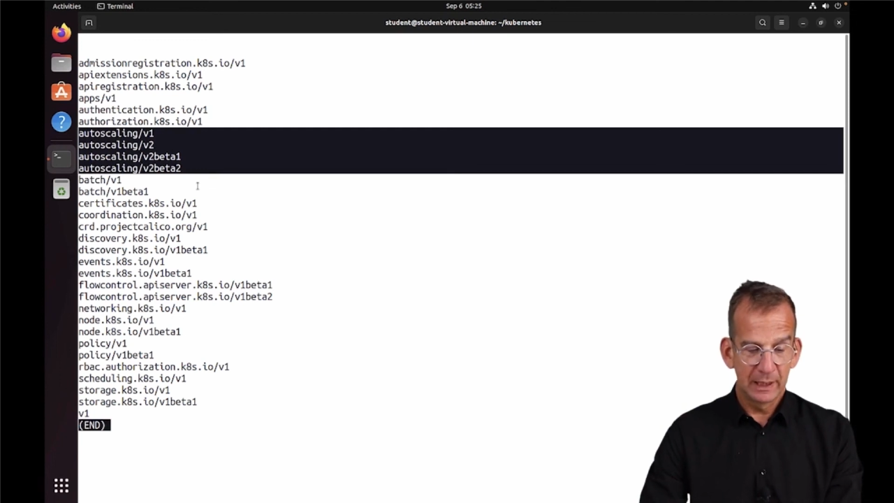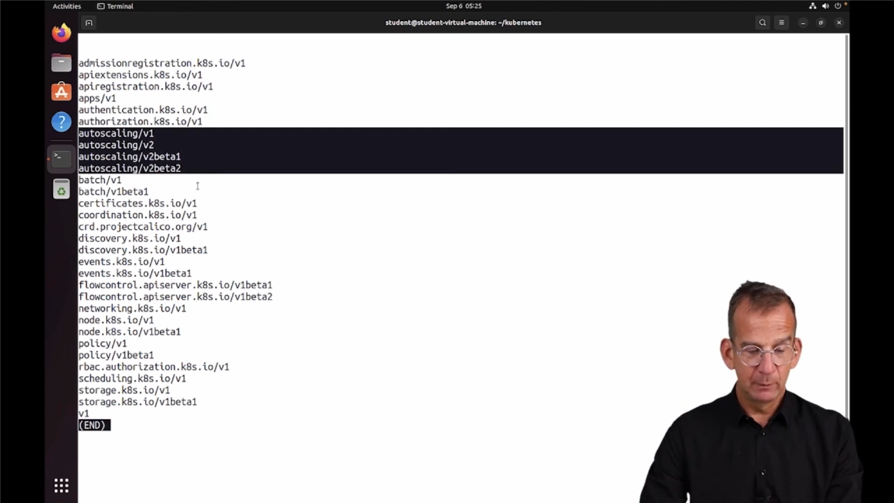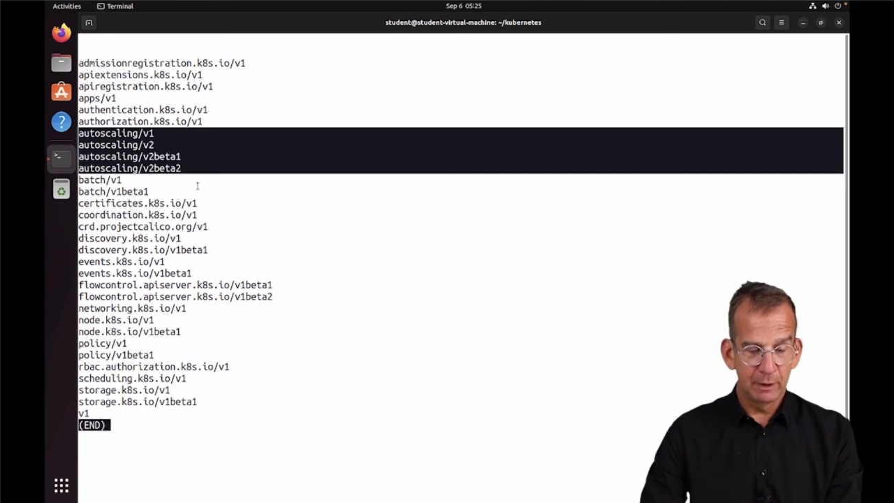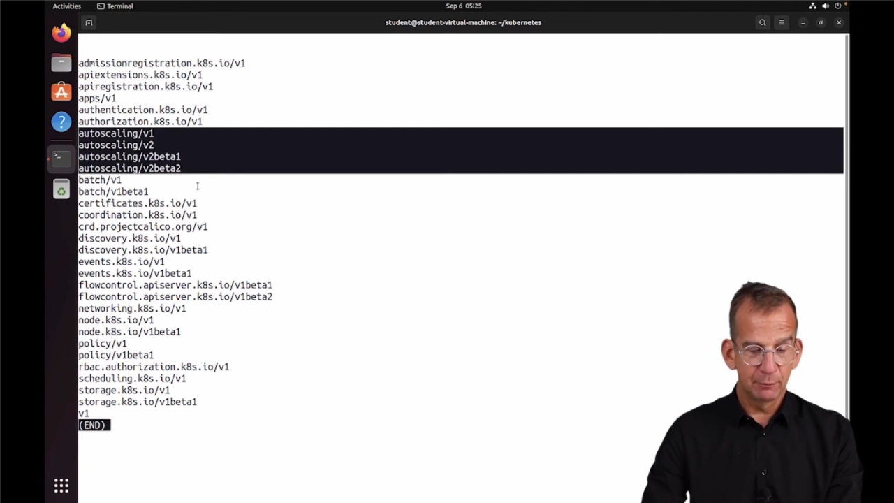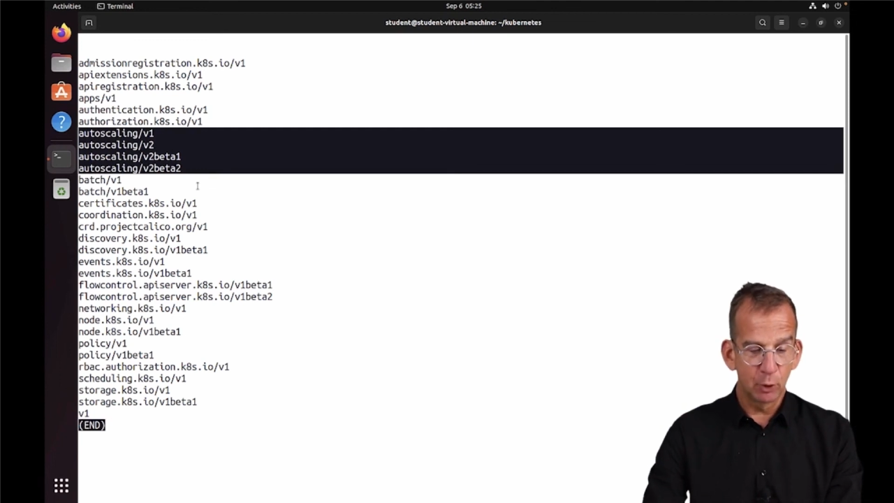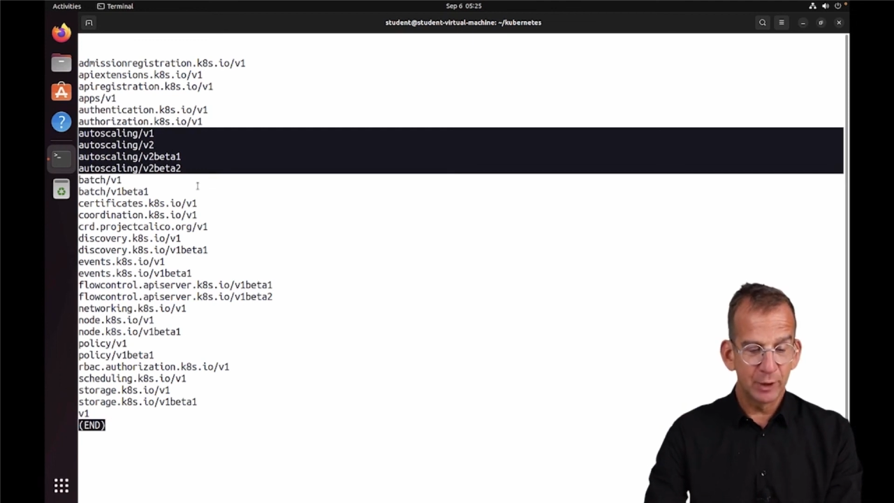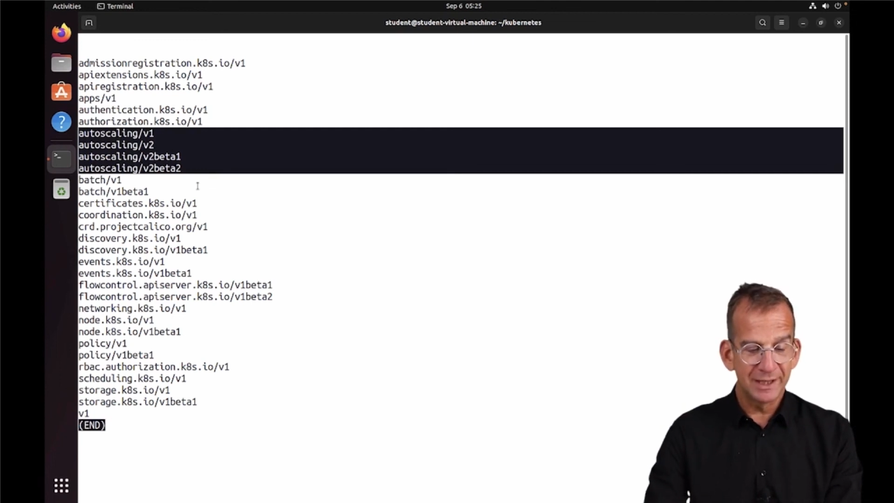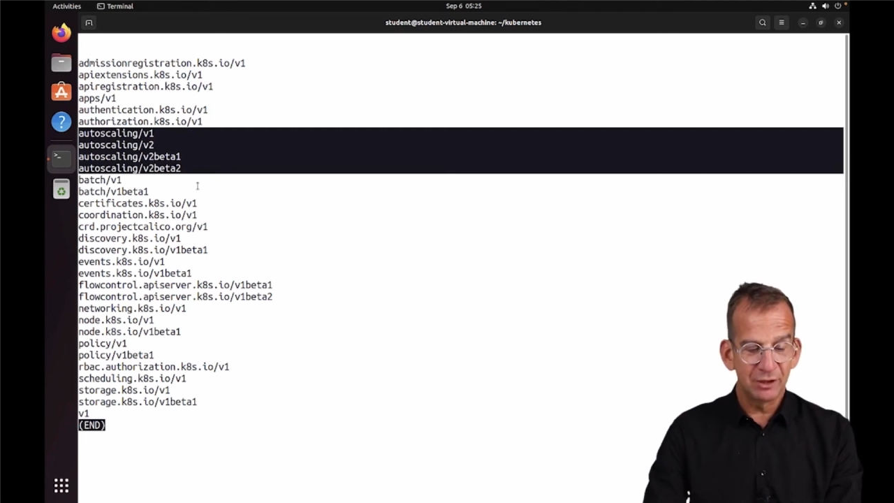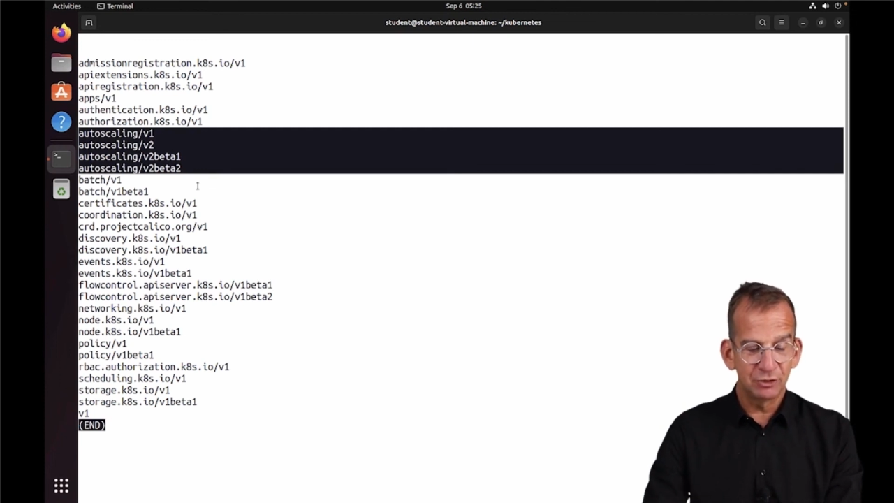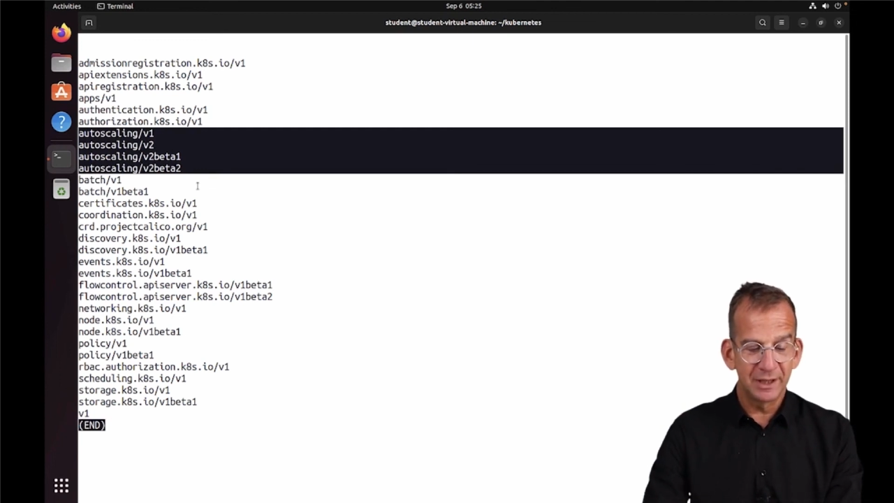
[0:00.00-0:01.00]
And we have
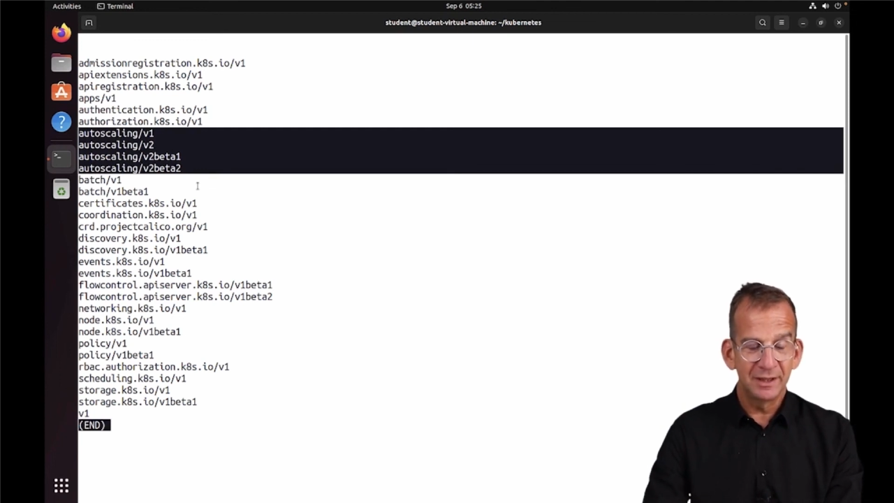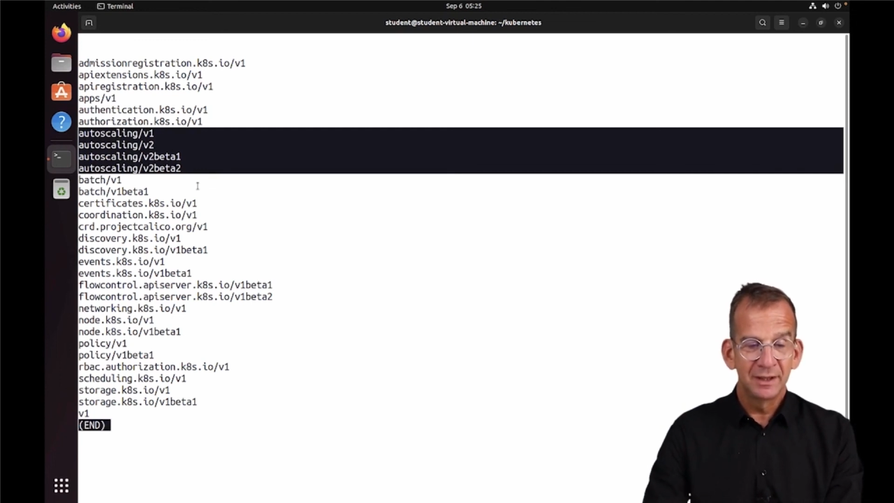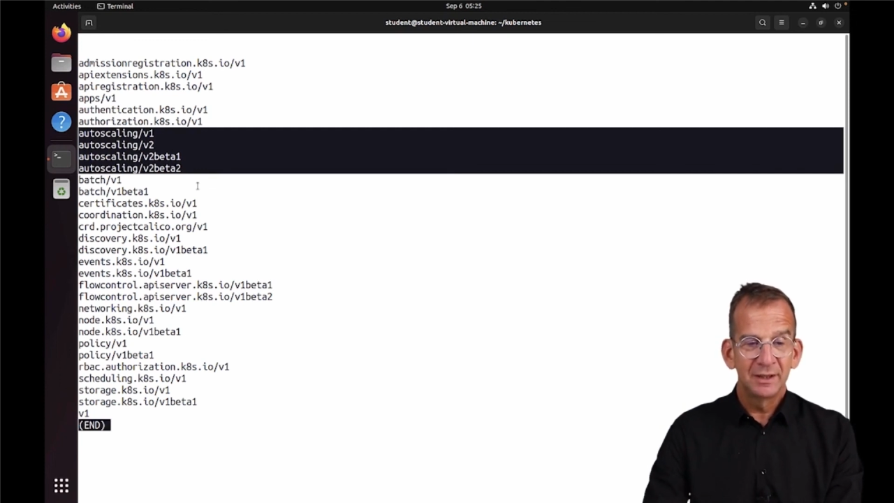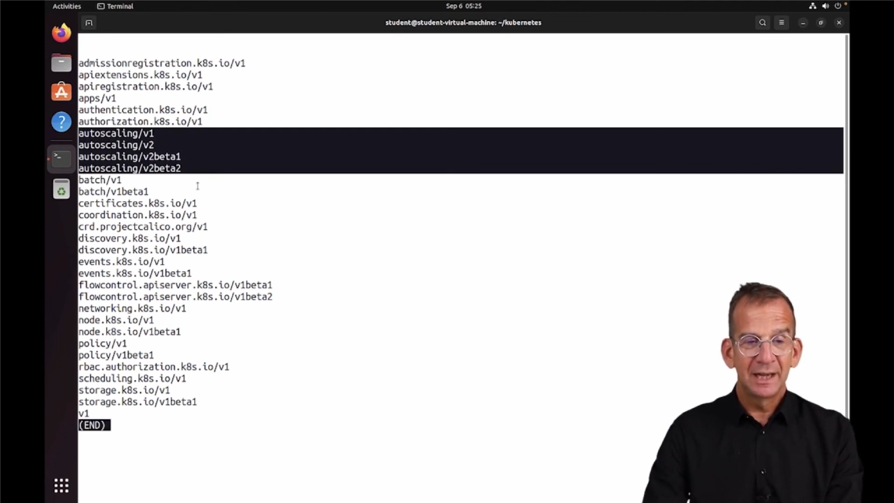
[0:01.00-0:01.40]
already seen